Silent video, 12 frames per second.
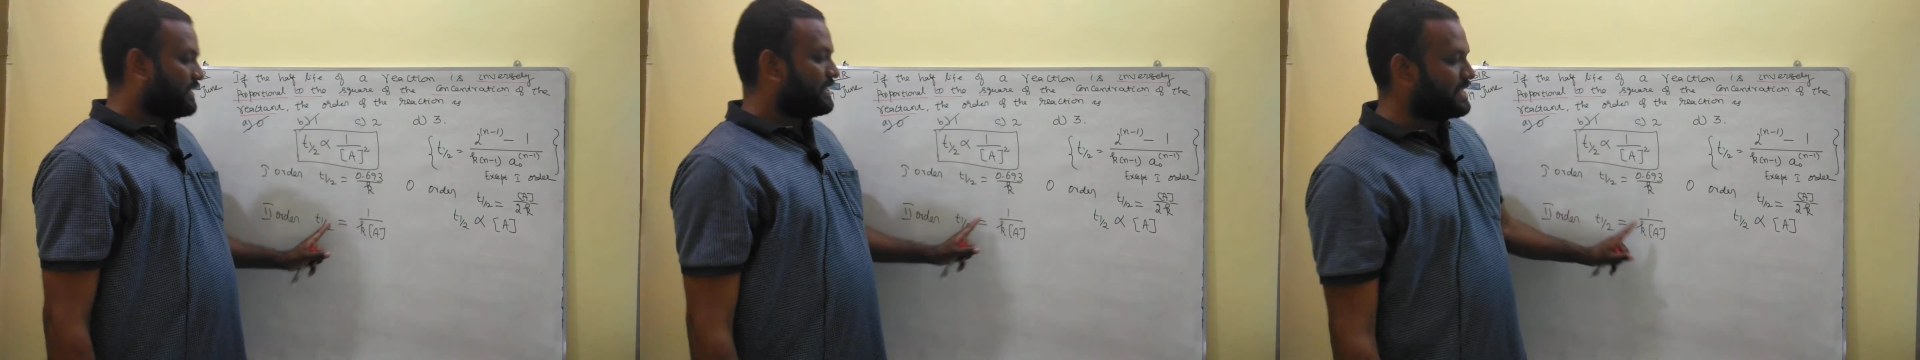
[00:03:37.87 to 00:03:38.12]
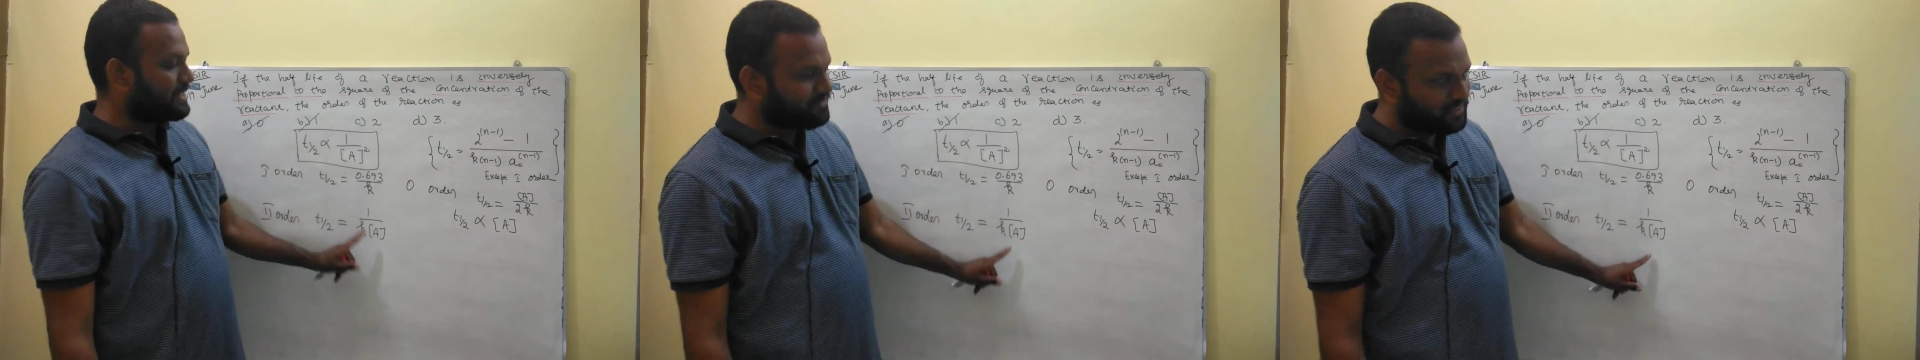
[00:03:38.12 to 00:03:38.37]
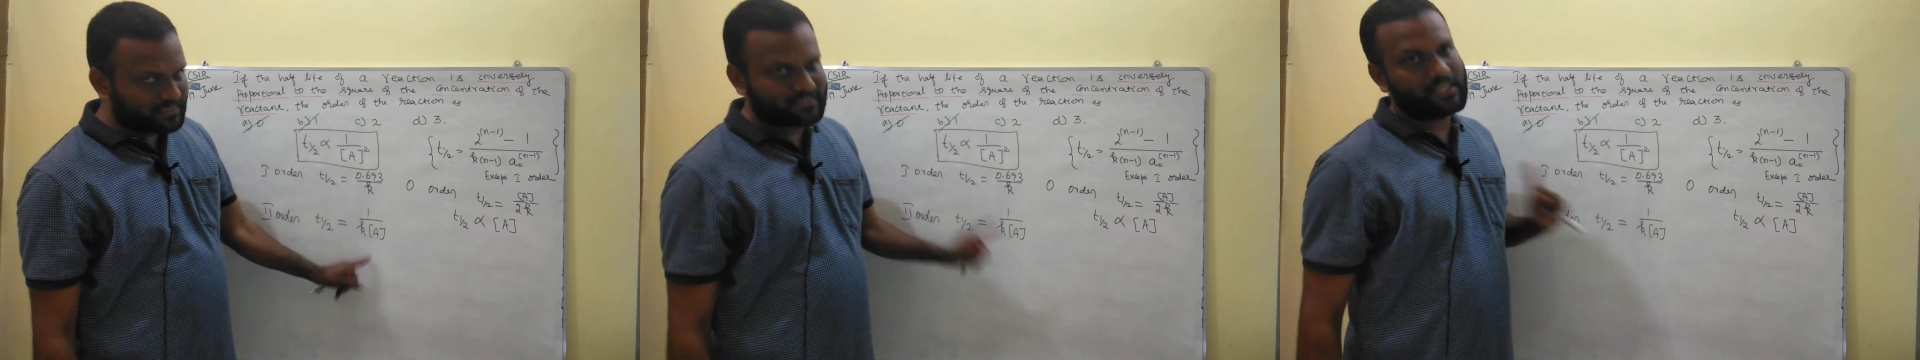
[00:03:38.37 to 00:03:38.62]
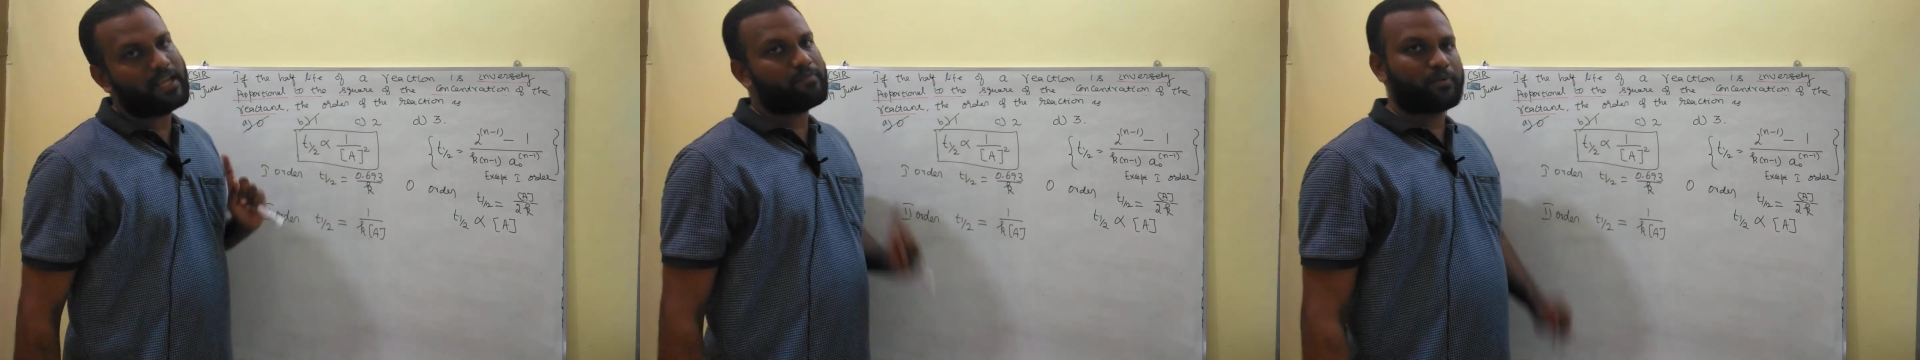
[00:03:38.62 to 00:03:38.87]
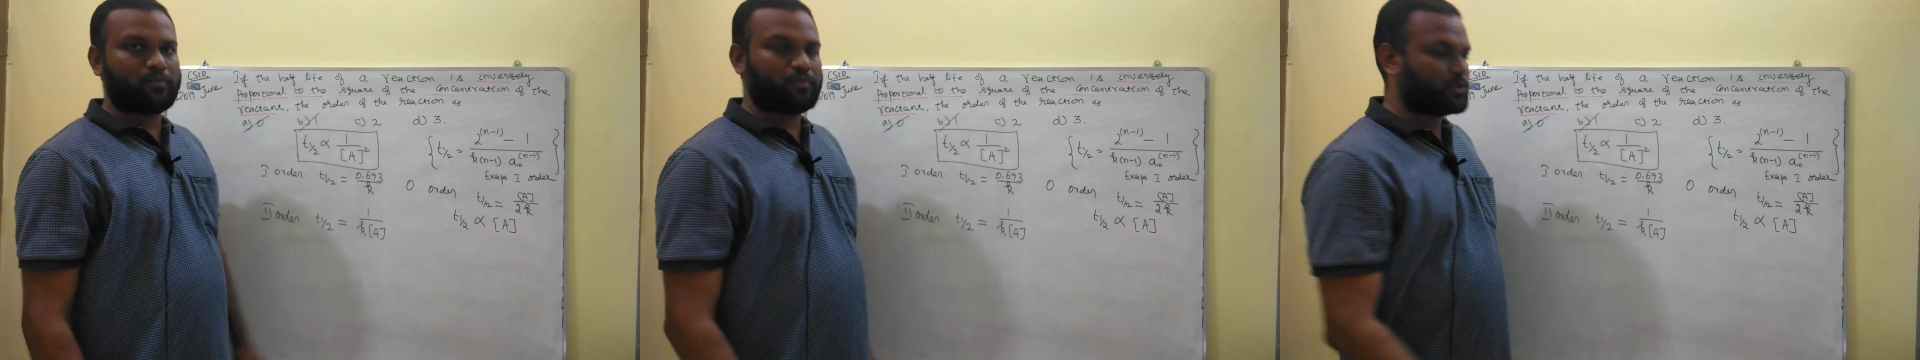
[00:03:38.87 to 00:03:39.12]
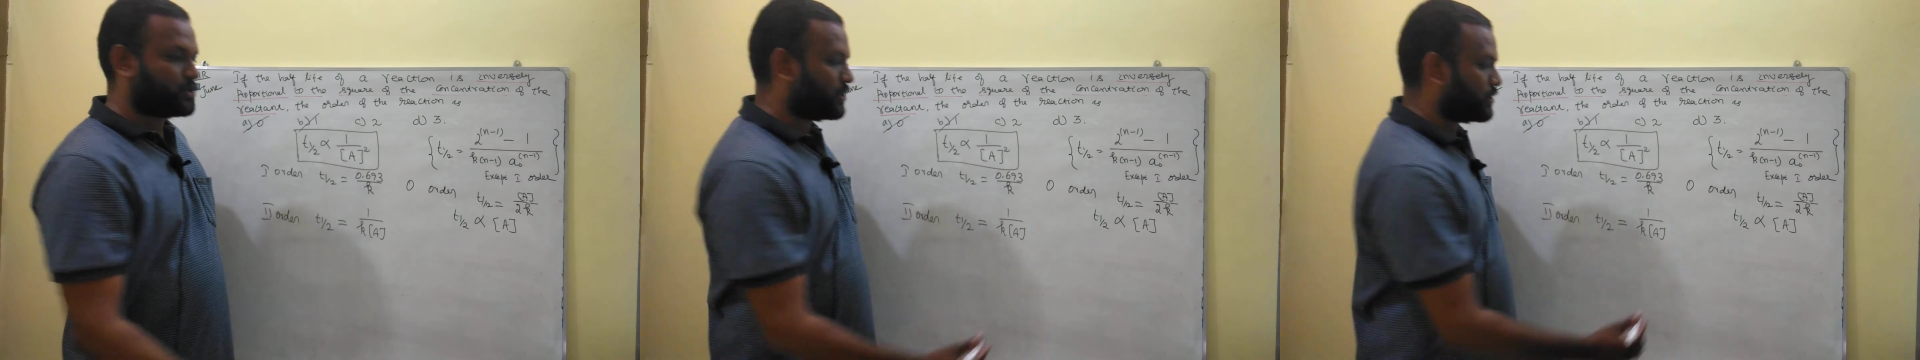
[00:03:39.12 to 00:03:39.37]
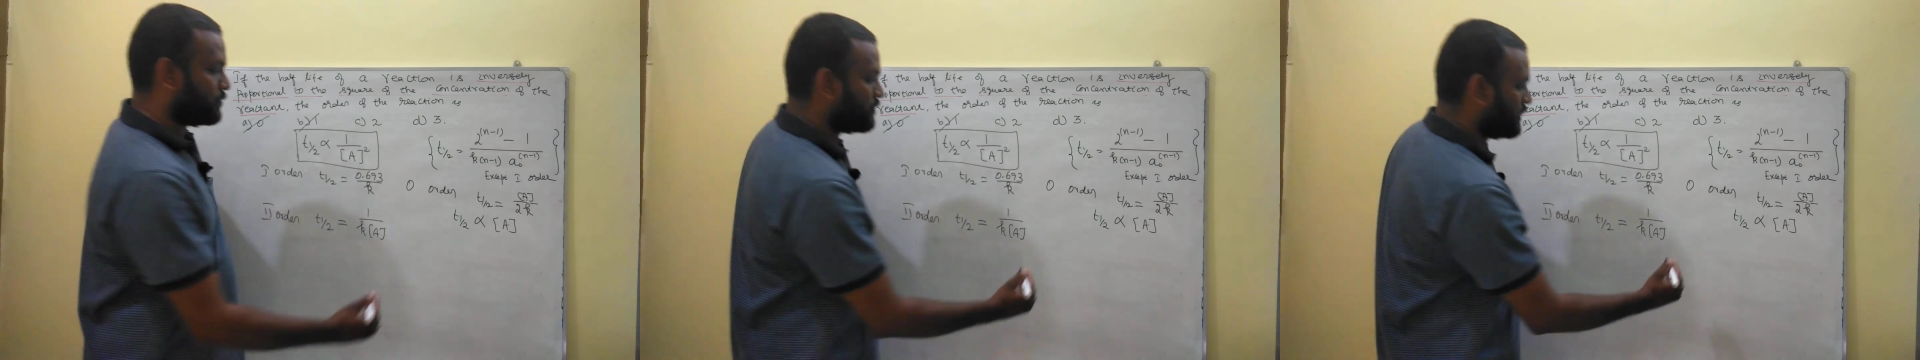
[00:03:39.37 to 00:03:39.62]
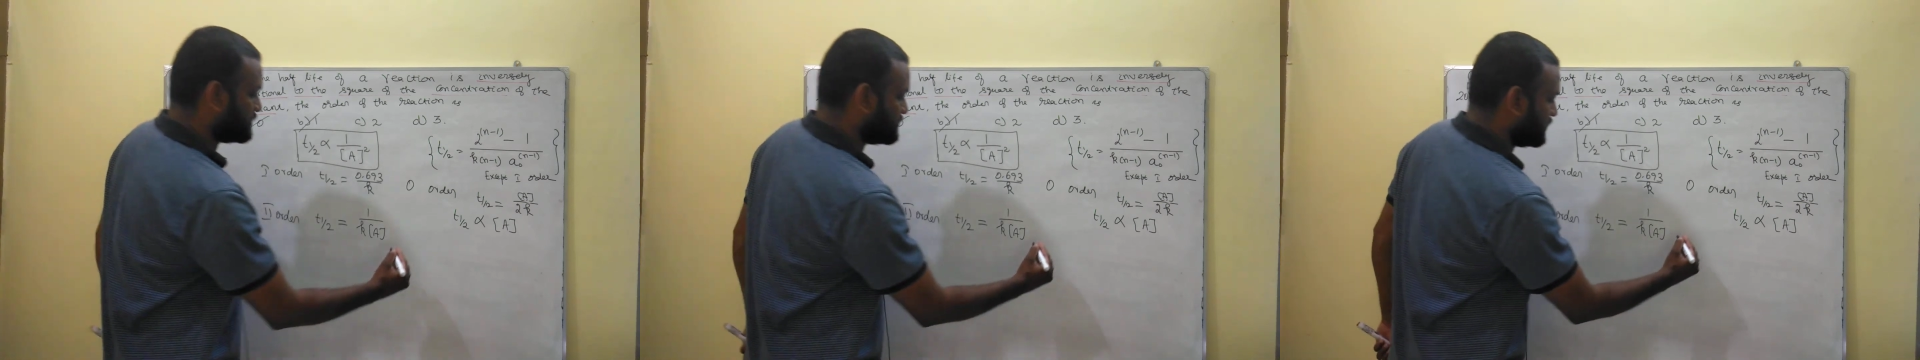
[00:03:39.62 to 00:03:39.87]
inversely proportional to
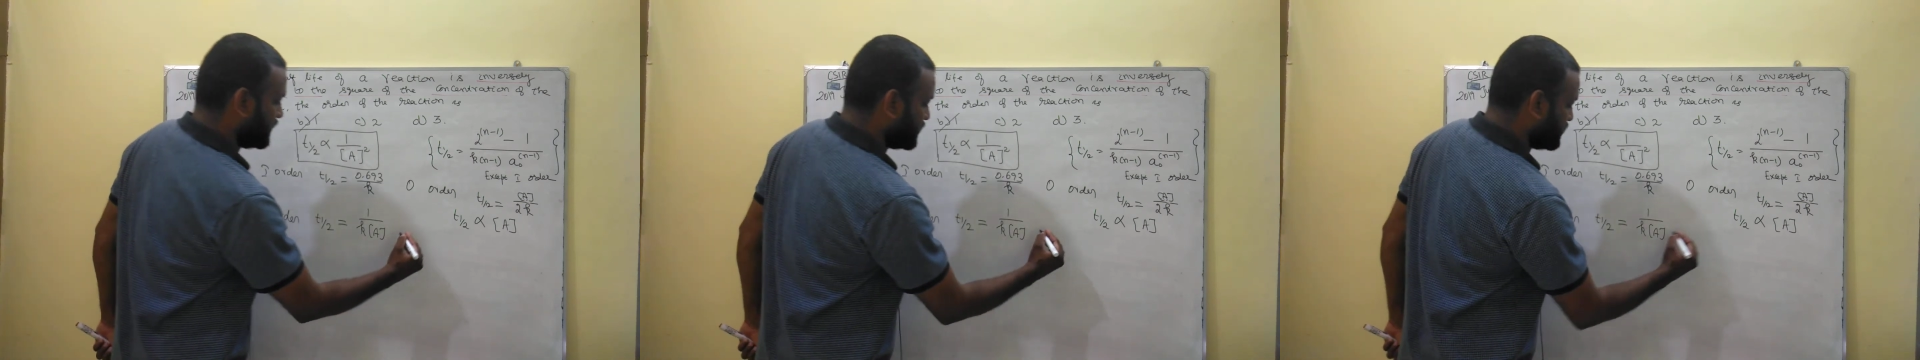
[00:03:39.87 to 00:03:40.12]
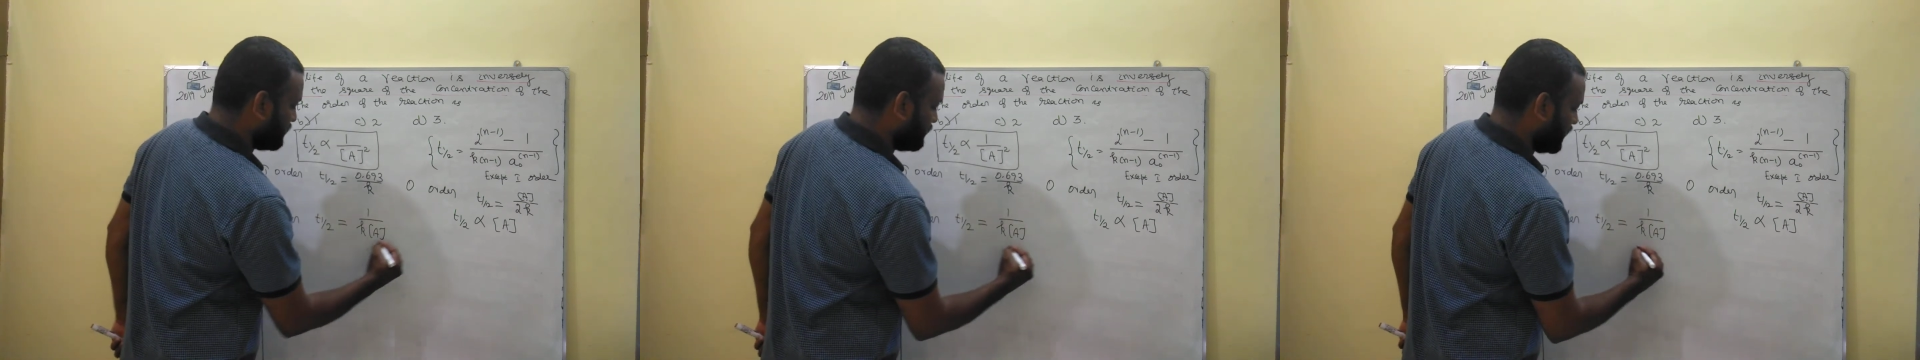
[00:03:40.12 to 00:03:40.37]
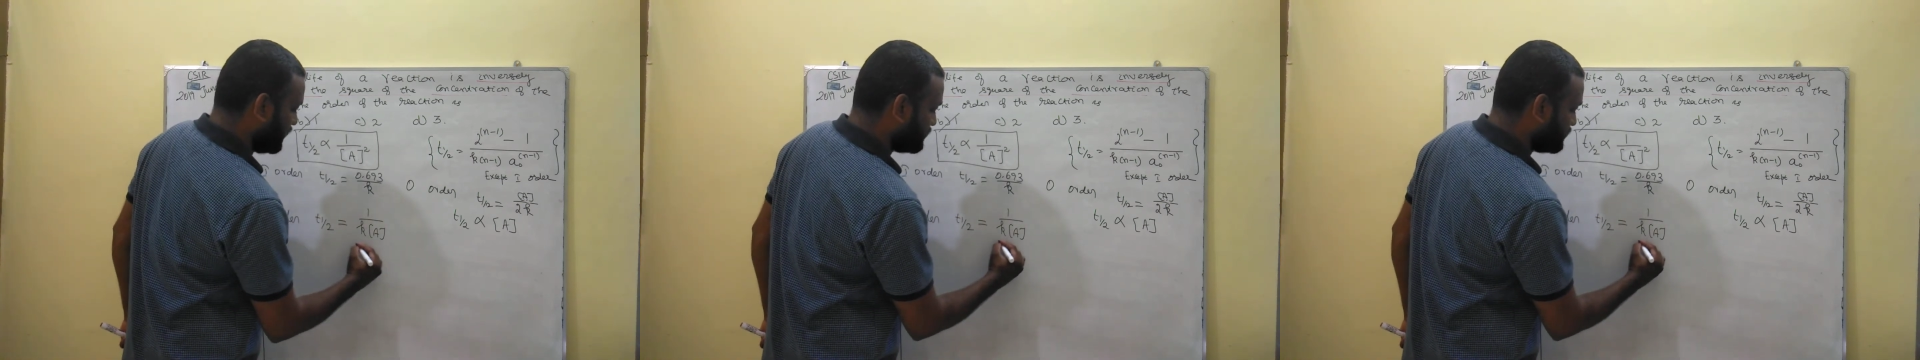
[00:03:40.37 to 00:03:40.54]
concentration of A.